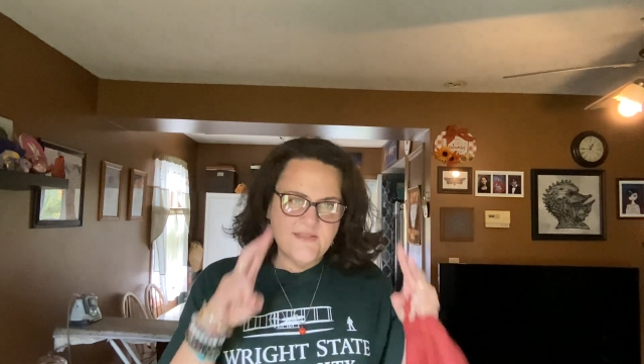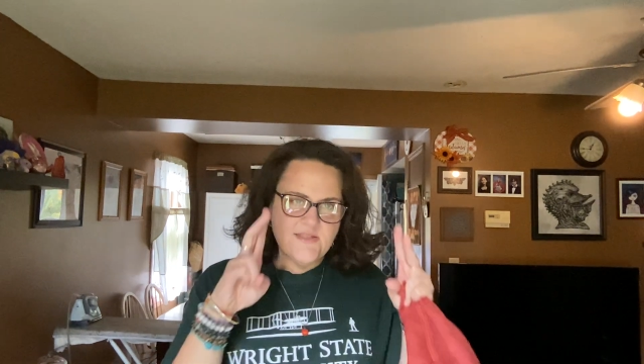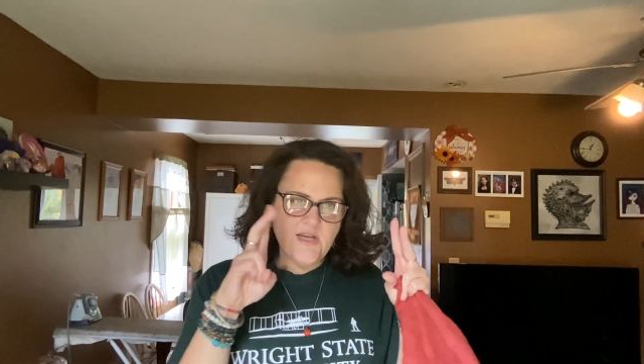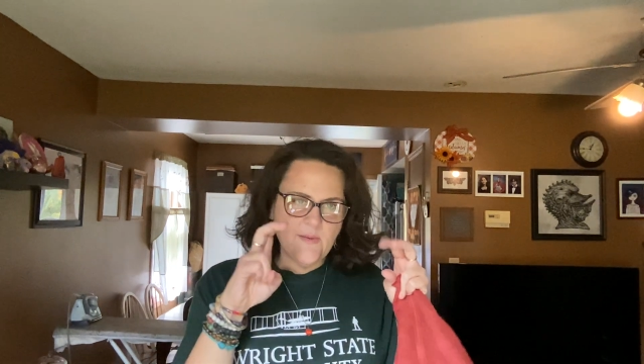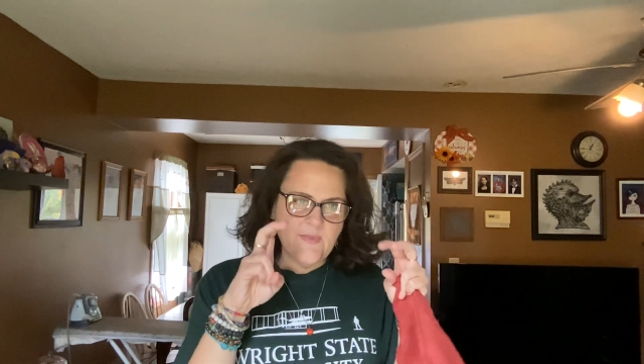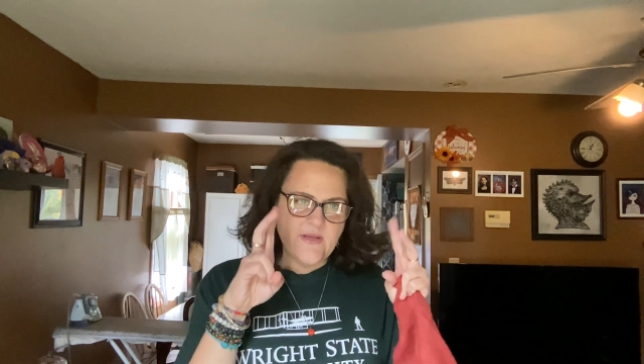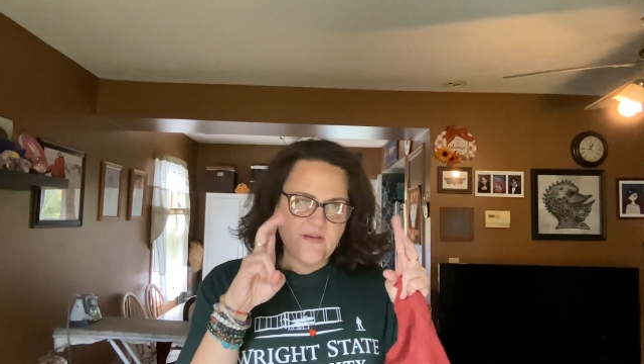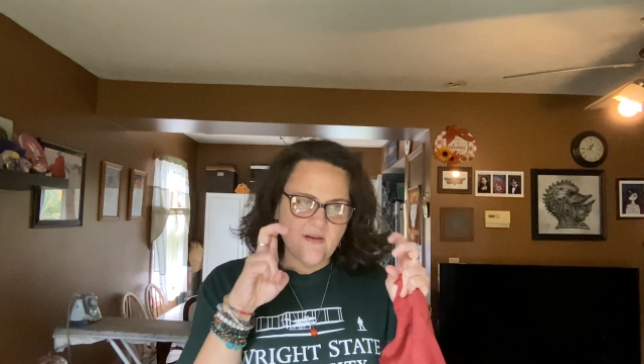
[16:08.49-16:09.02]

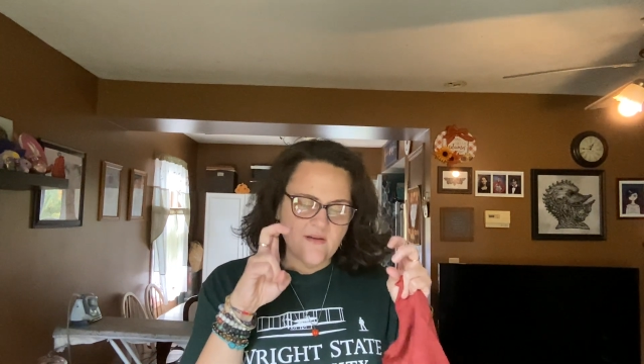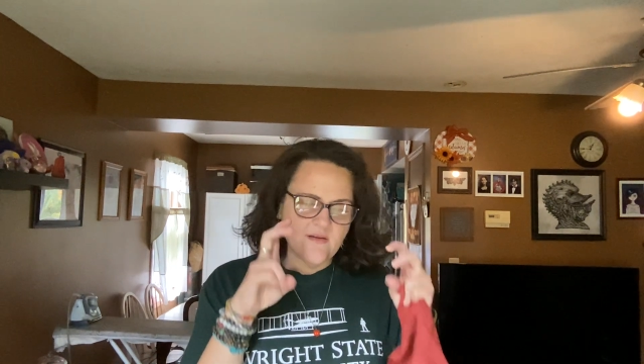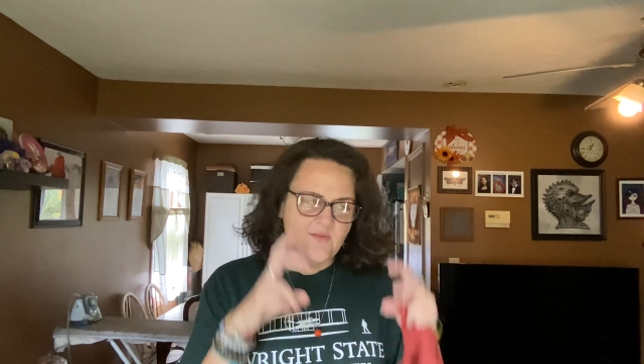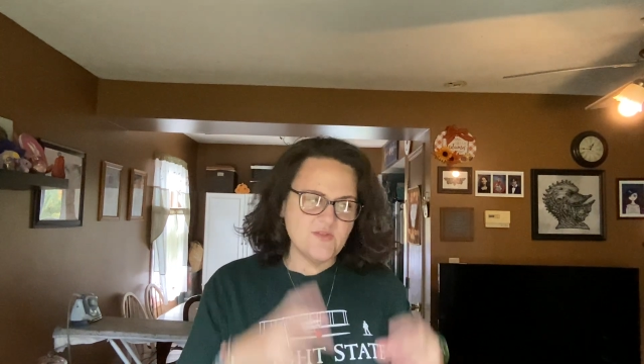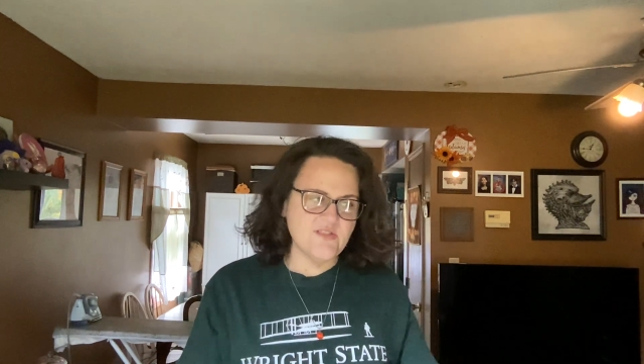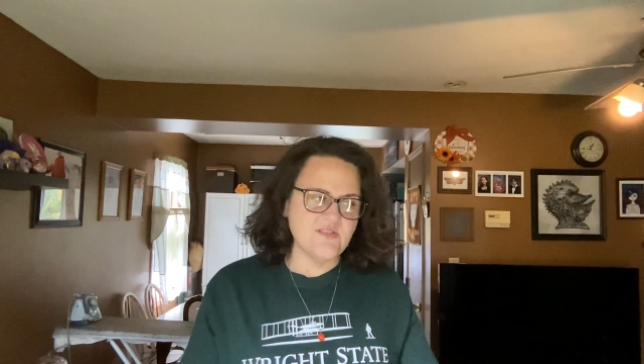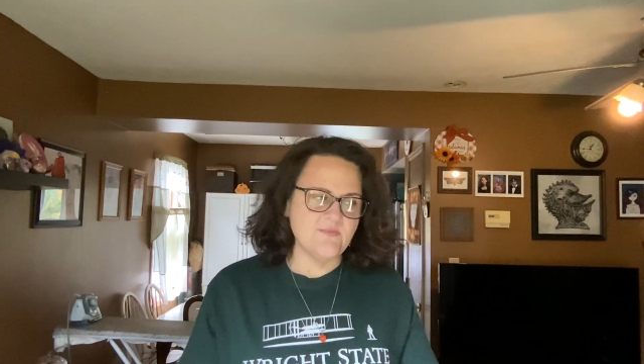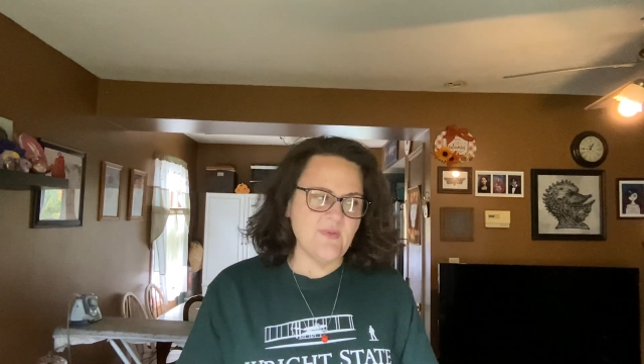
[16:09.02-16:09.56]
tummy tuck,
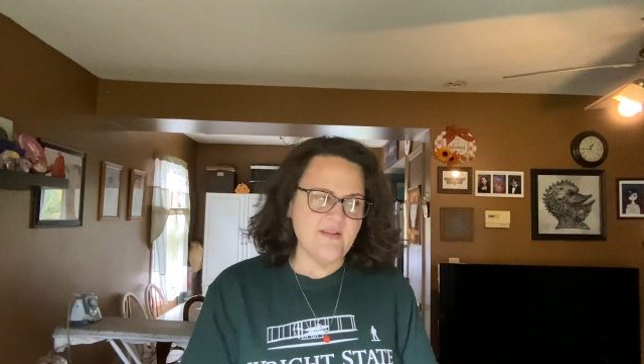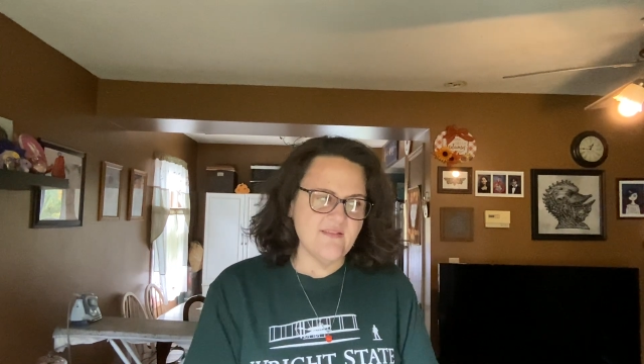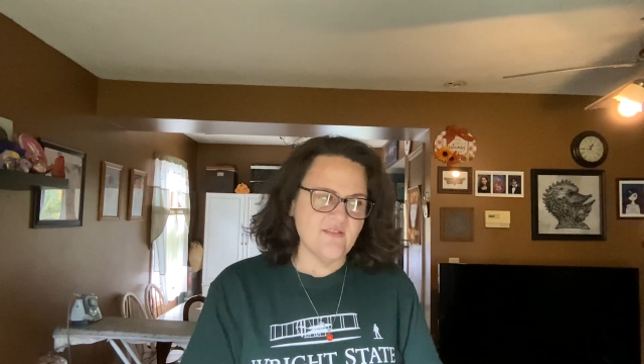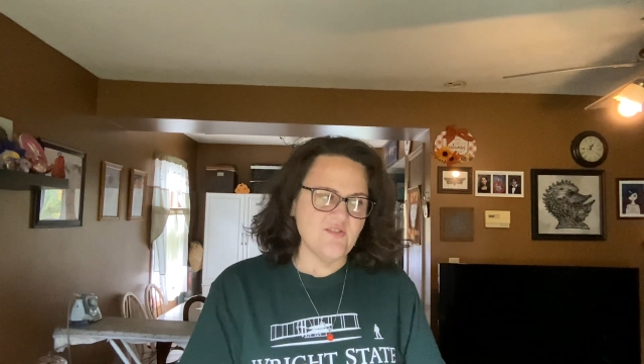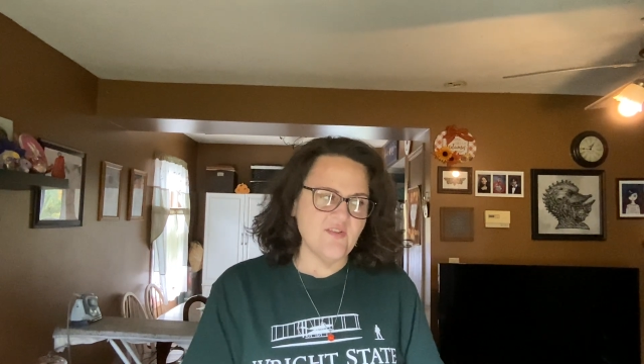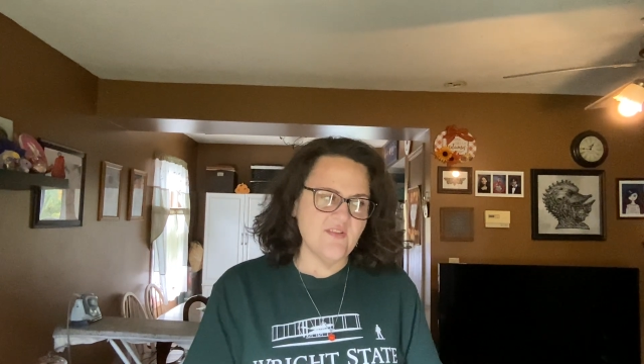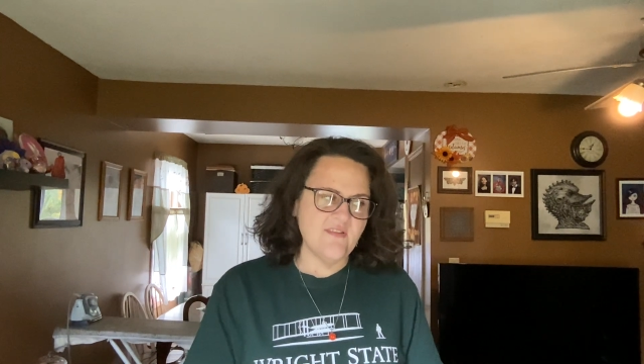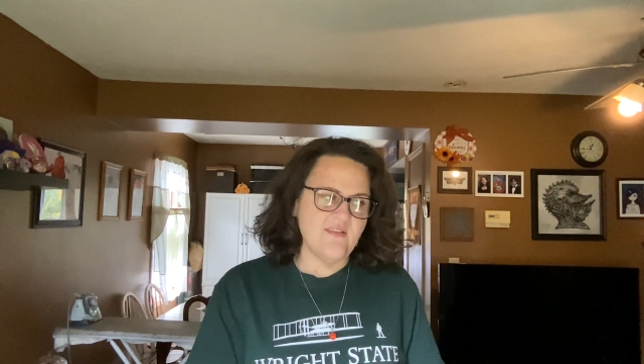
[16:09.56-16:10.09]
which is basically
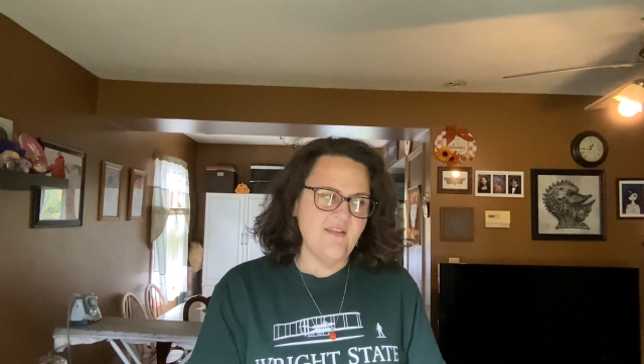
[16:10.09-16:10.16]
just